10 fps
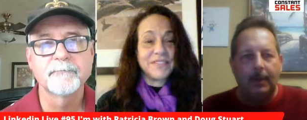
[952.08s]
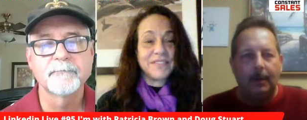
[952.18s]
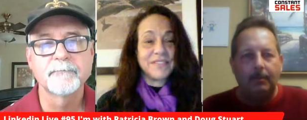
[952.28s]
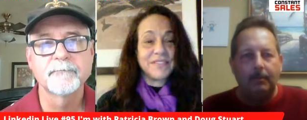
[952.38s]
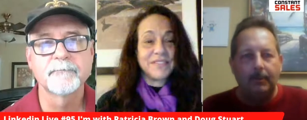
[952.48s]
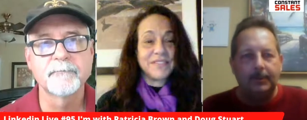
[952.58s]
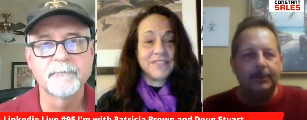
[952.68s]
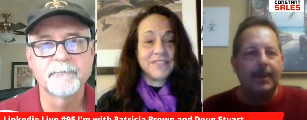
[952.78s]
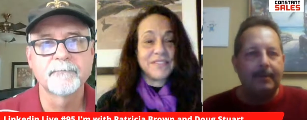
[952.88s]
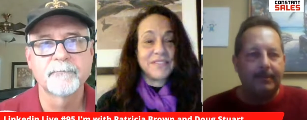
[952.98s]
Speaker 1: Uh, we're
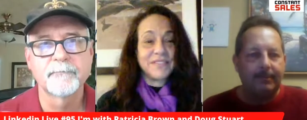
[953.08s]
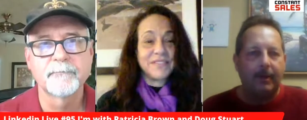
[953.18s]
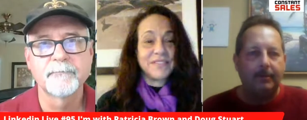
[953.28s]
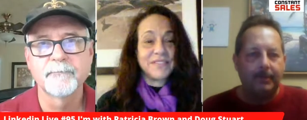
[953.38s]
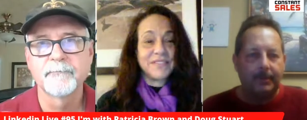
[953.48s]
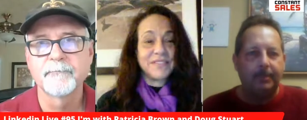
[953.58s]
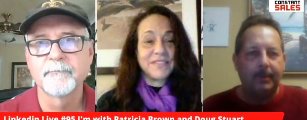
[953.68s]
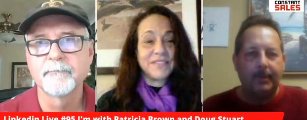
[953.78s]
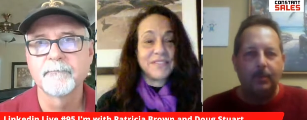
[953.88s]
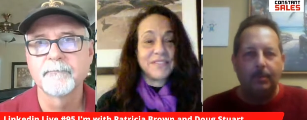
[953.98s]
just having fun with a
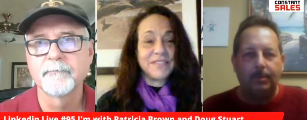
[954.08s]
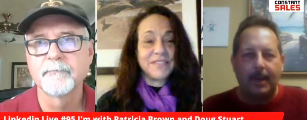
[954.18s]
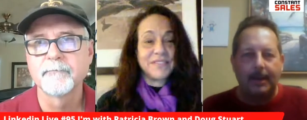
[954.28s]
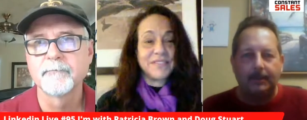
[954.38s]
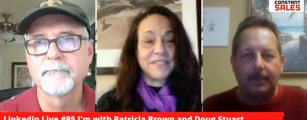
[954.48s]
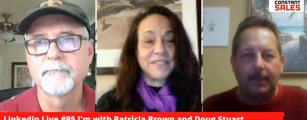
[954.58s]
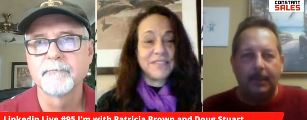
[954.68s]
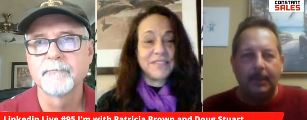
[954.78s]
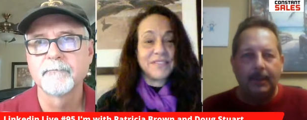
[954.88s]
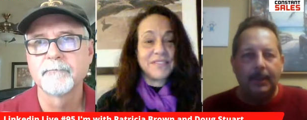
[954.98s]
pretty cool product. But
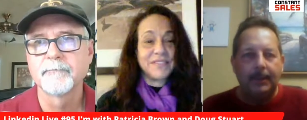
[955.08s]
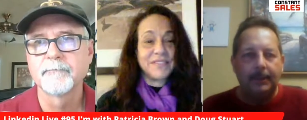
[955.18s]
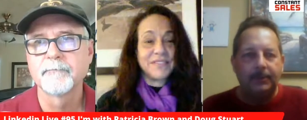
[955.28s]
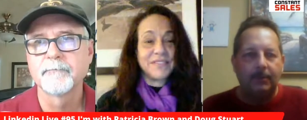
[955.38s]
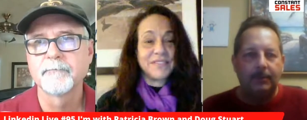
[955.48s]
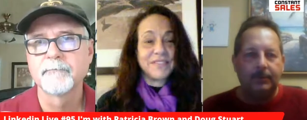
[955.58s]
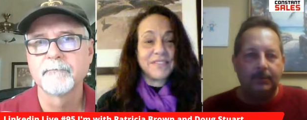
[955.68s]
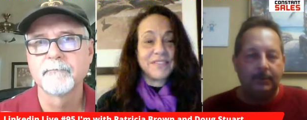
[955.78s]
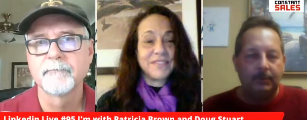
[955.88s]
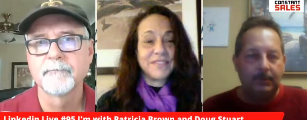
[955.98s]
this
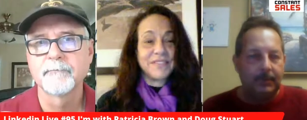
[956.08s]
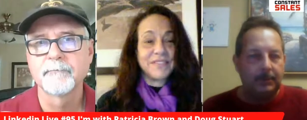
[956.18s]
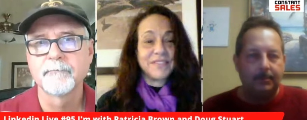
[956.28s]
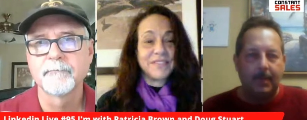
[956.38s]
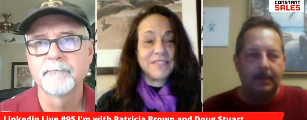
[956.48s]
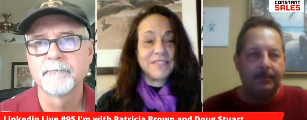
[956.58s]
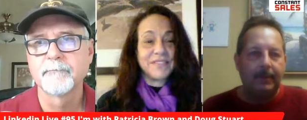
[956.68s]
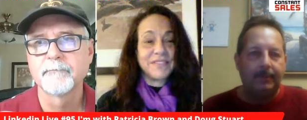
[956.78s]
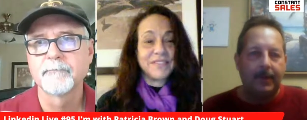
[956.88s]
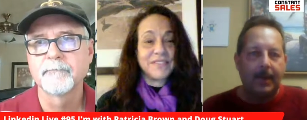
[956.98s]
also doesn't matter if you
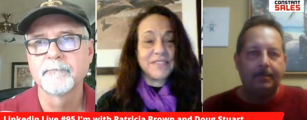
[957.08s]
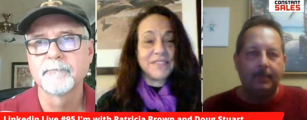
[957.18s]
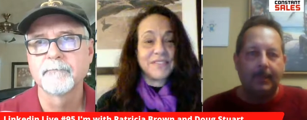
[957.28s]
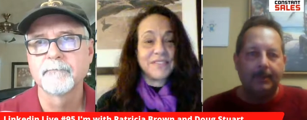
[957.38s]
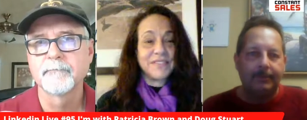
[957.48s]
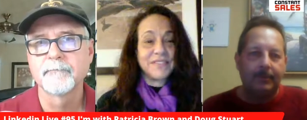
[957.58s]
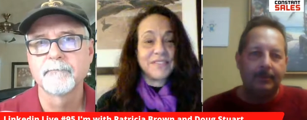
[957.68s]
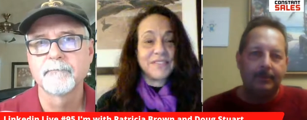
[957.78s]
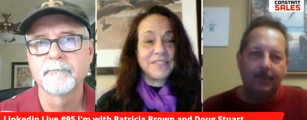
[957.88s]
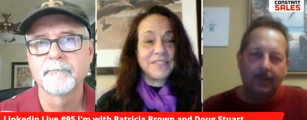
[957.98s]
have an Apple
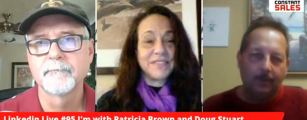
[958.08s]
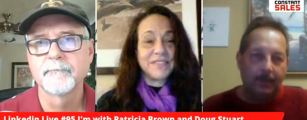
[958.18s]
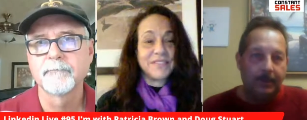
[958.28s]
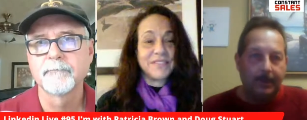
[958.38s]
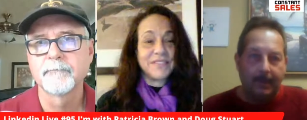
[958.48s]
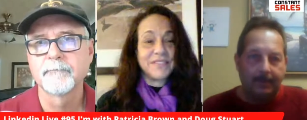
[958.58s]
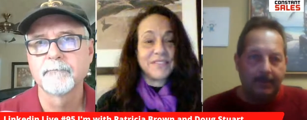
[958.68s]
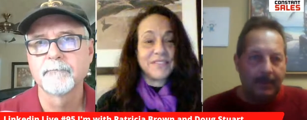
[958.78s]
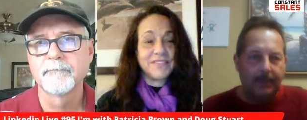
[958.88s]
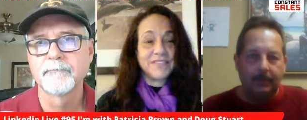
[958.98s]
iPhone, whether you have an
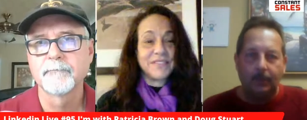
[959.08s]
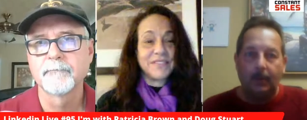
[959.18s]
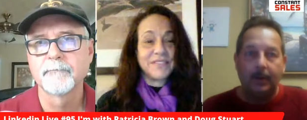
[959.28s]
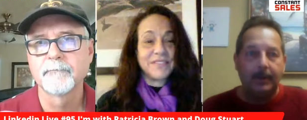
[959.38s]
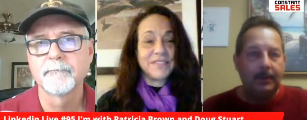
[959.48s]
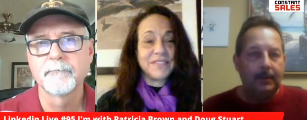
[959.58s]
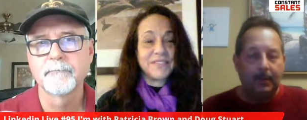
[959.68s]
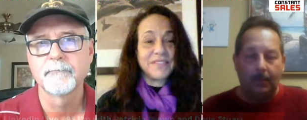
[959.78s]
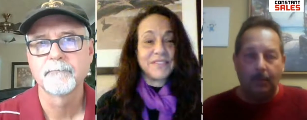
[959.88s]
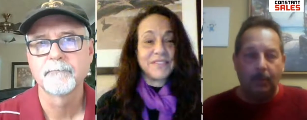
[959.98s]
Android.
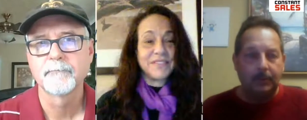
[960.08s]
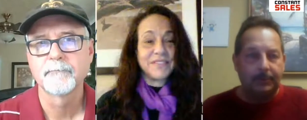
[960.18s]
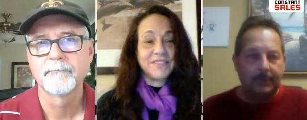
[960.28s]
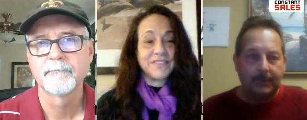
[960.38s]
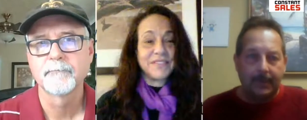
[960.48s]
It works with a